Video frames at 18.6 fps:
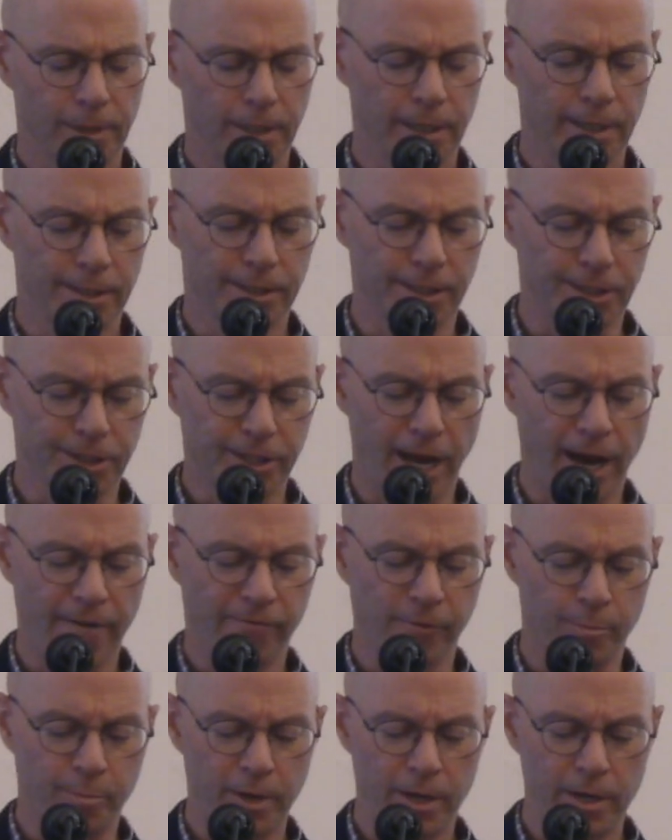it is the
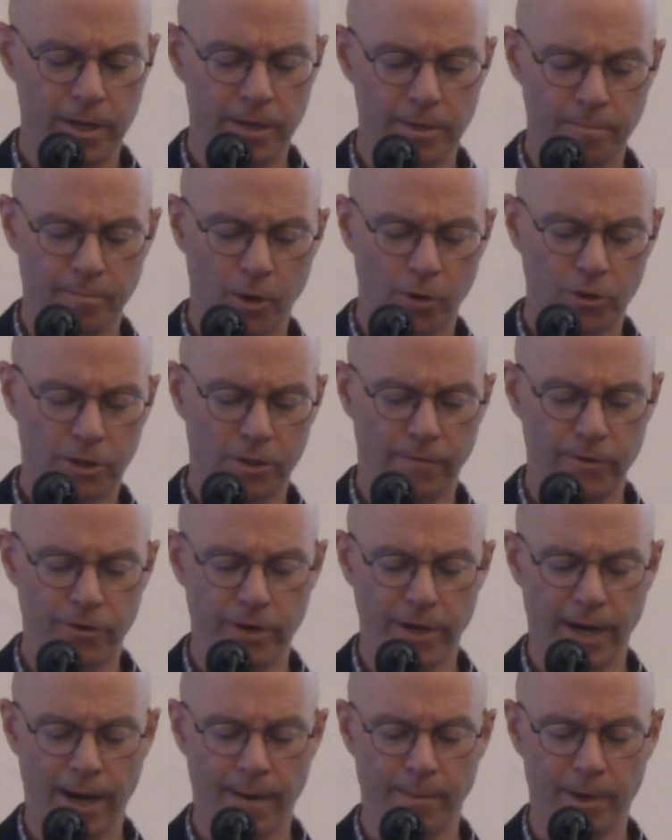staff opinion that most of your
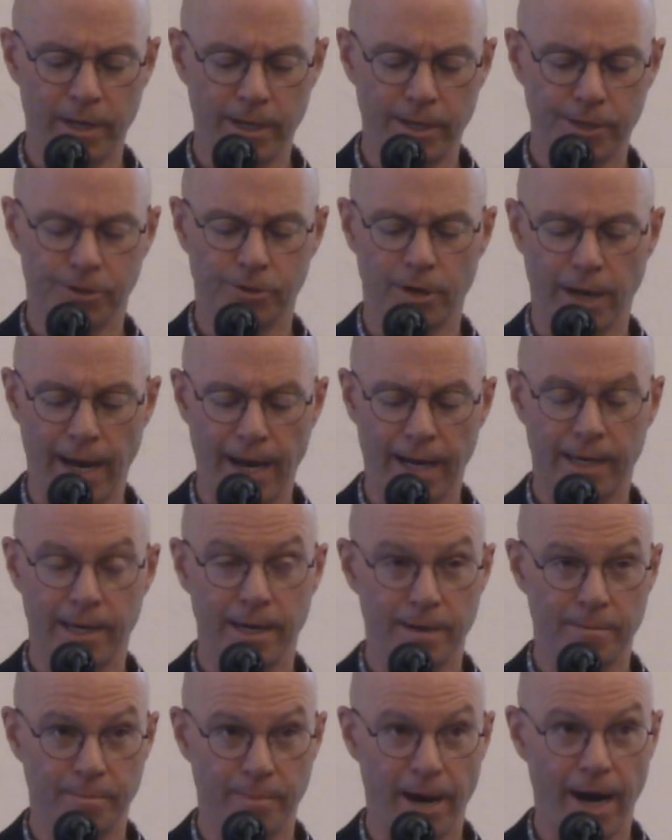nominees are
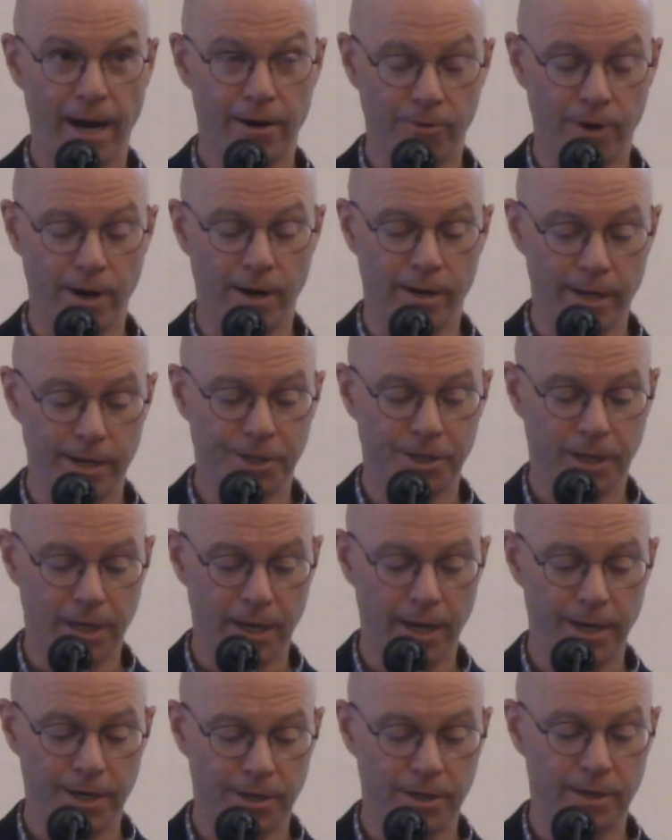lacking in background,
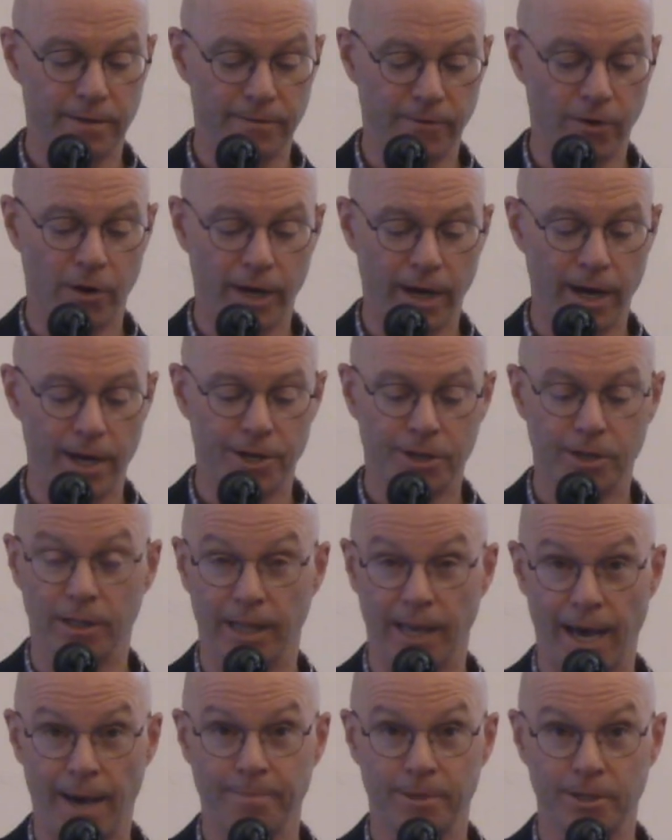education, and
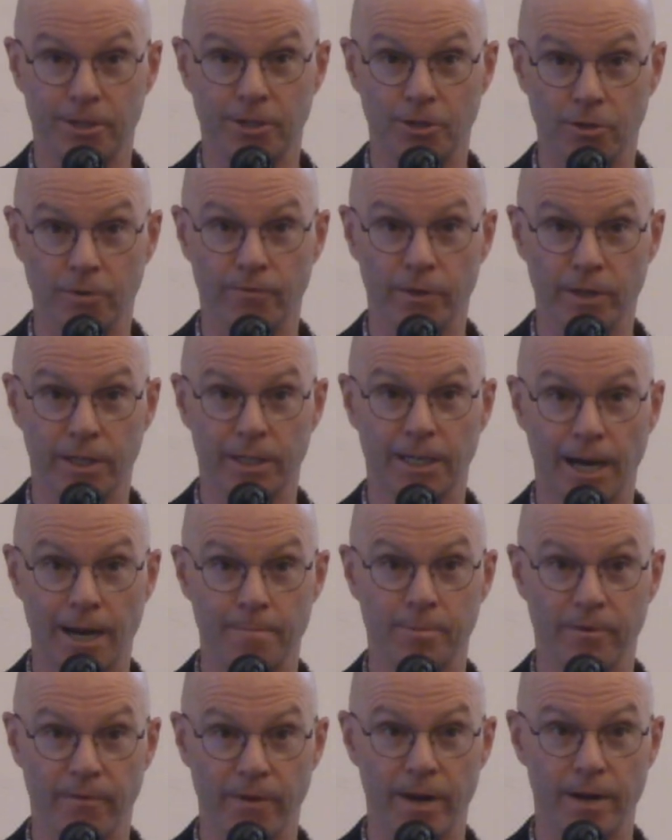vocational aptitude for the
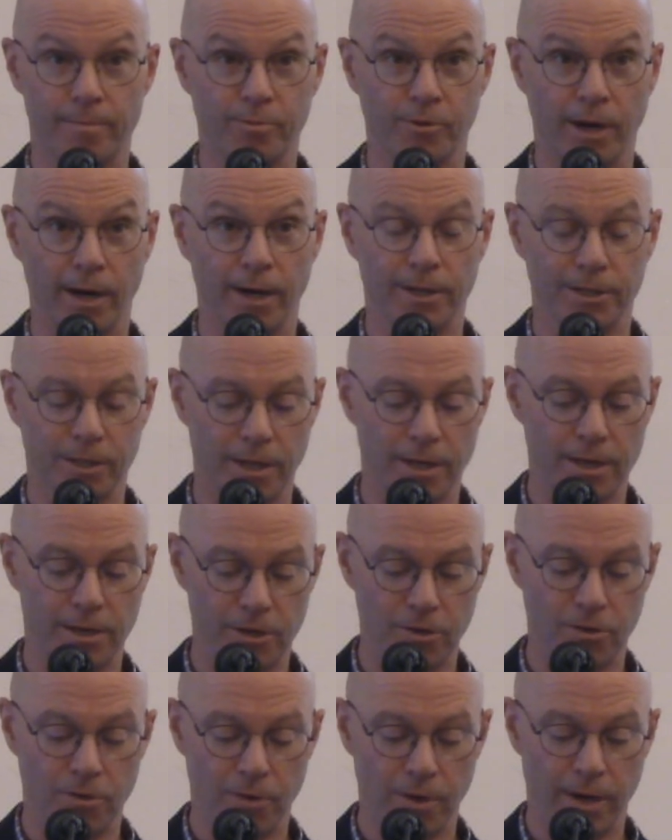type of enterprise that
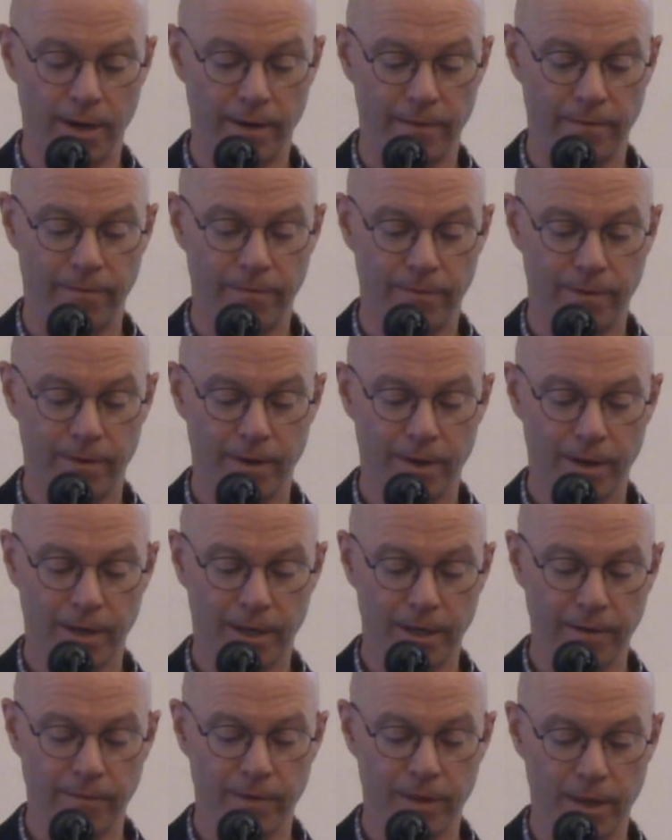you
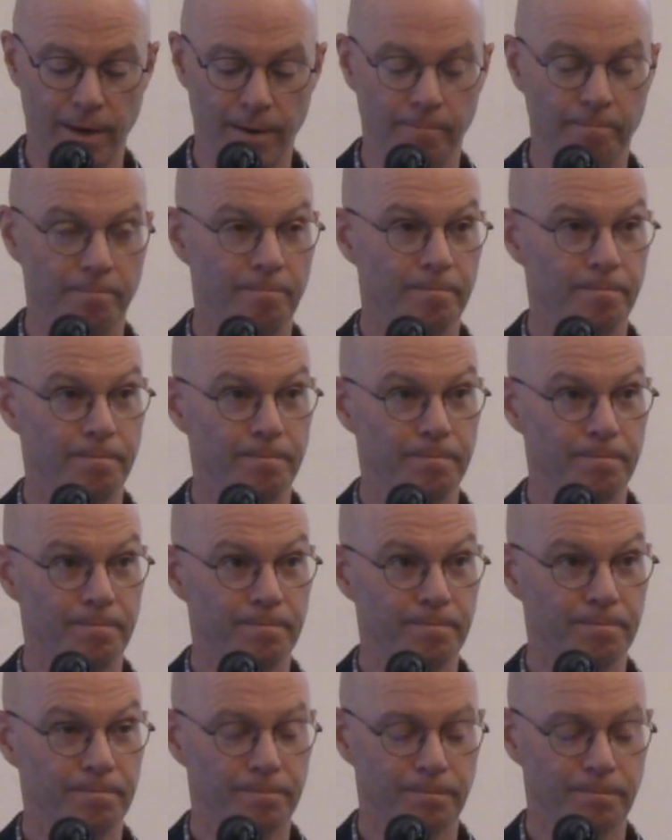have given them.